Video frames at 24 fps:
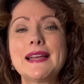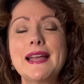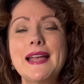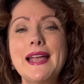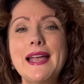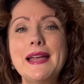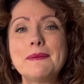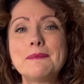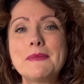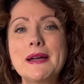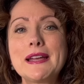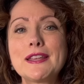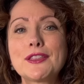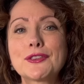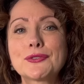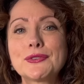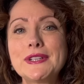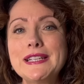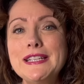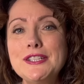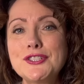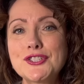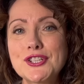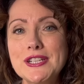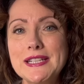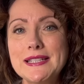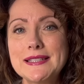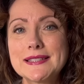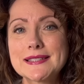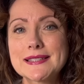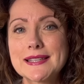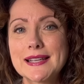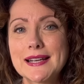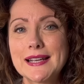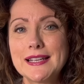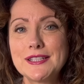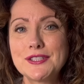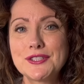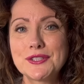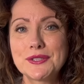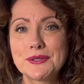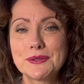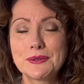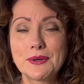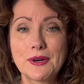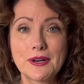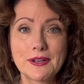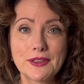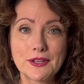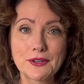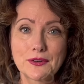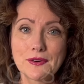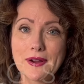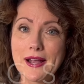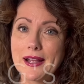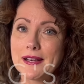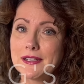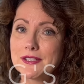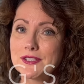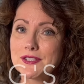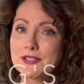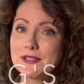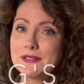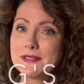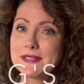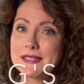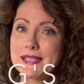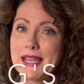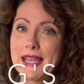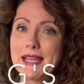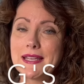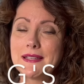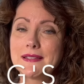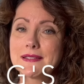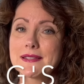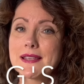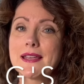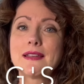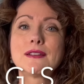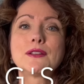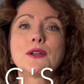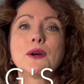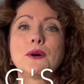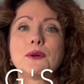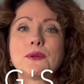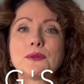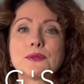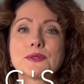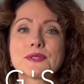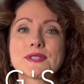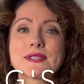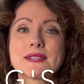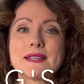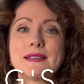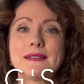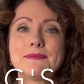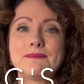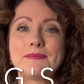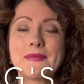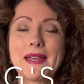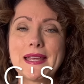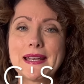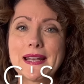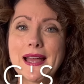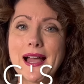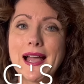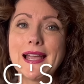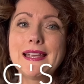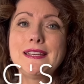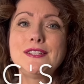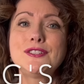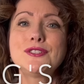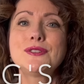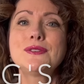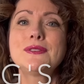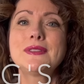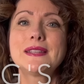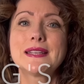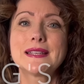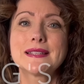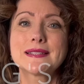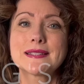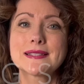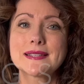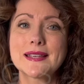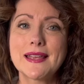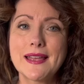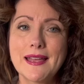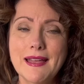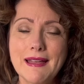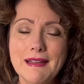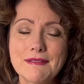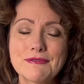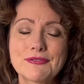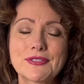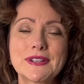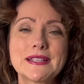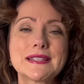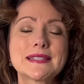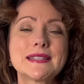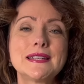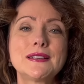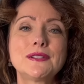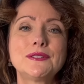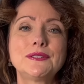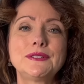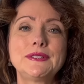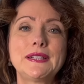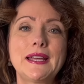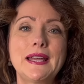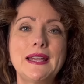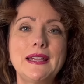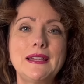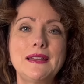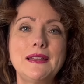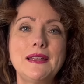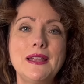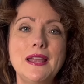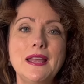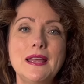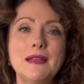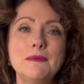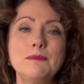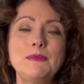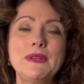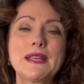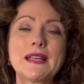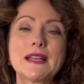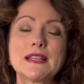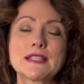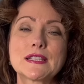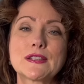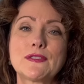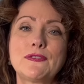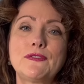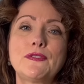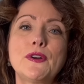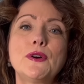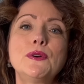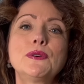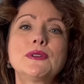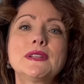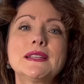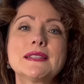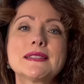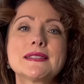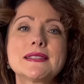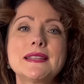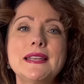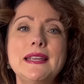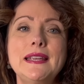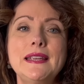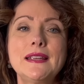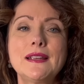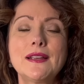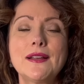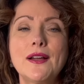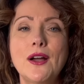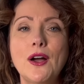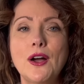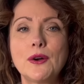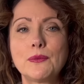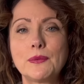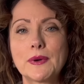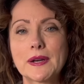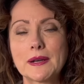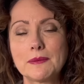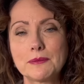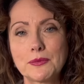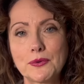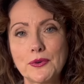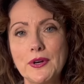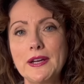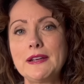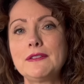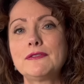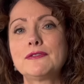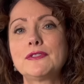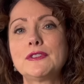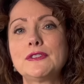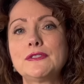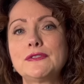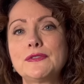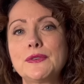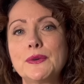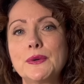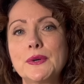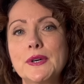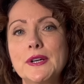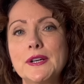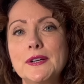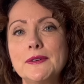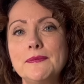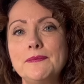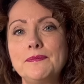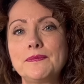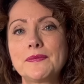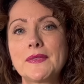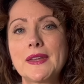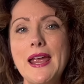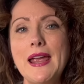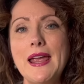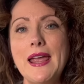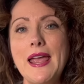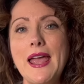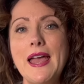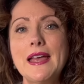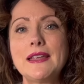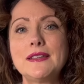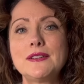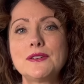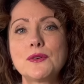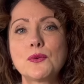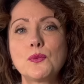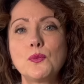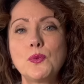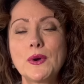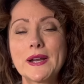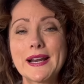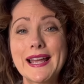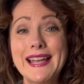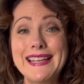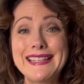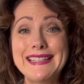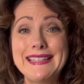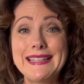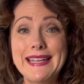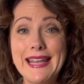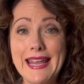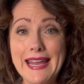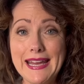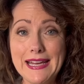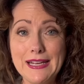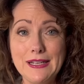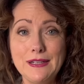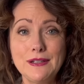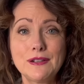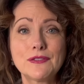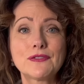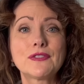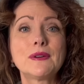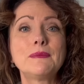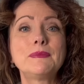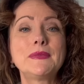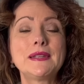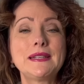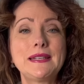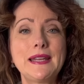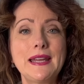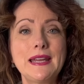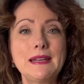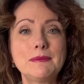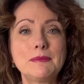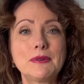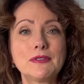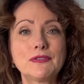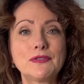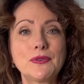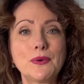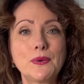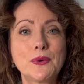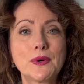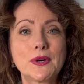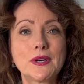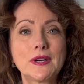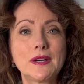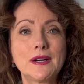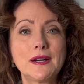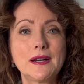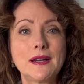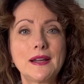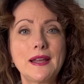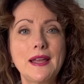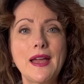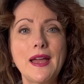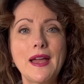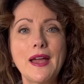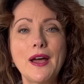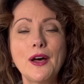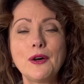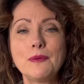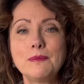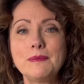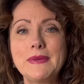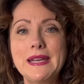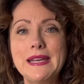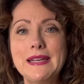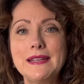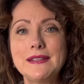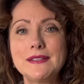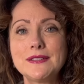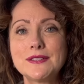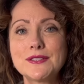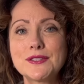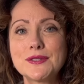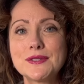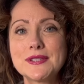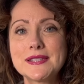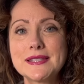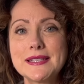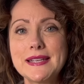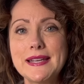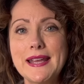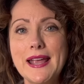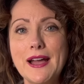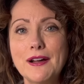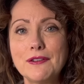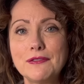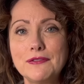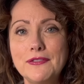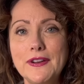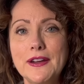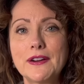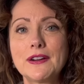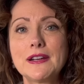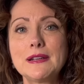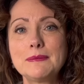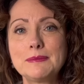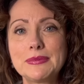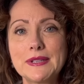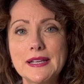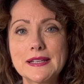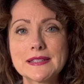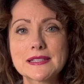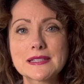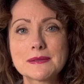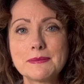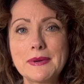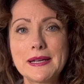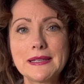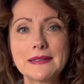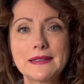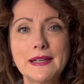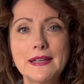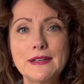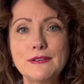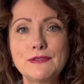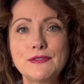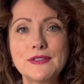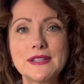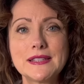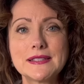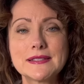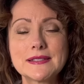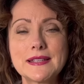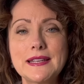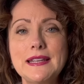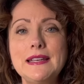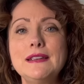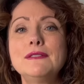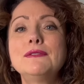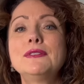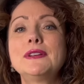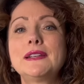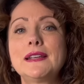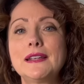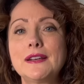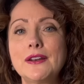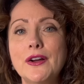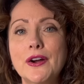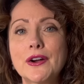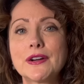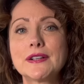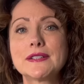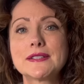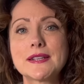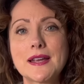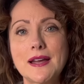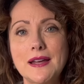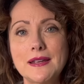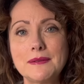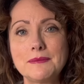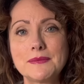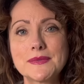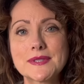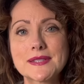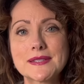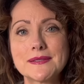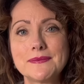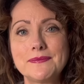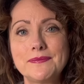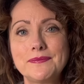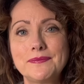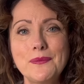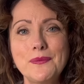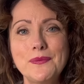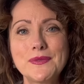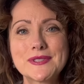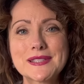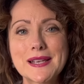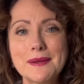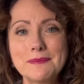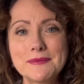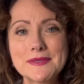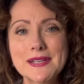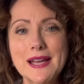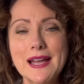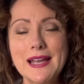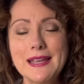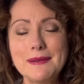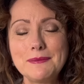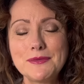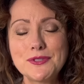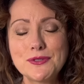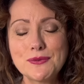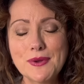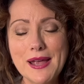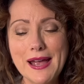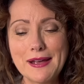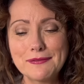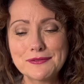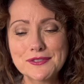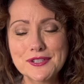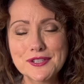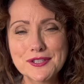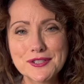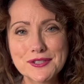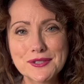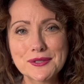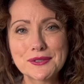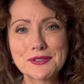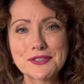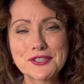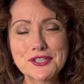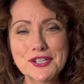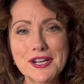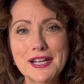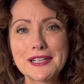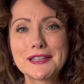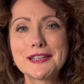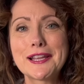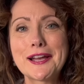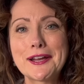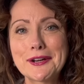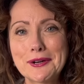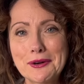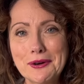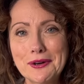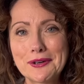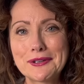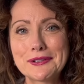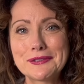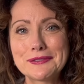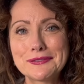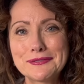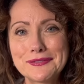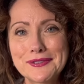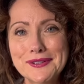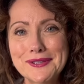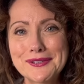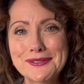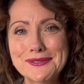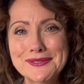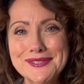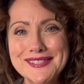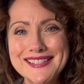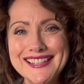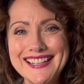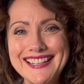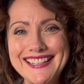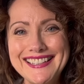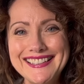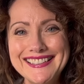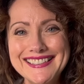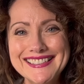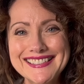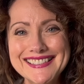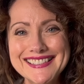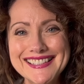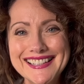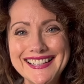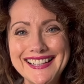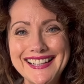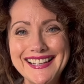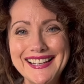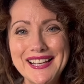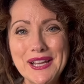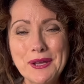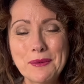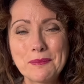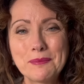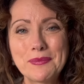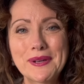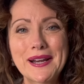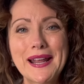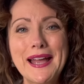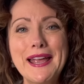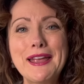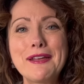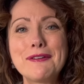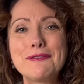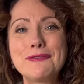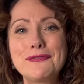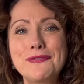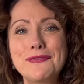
And my 3 G's that I do are the gratitudes, gains, and goals. And I do this every single day because focusing on what I'm grateful for and what I gained from the day before helped me to see how very blessed my life is, even in hard times. Sometimes you have to search a lot harder for those things. But I have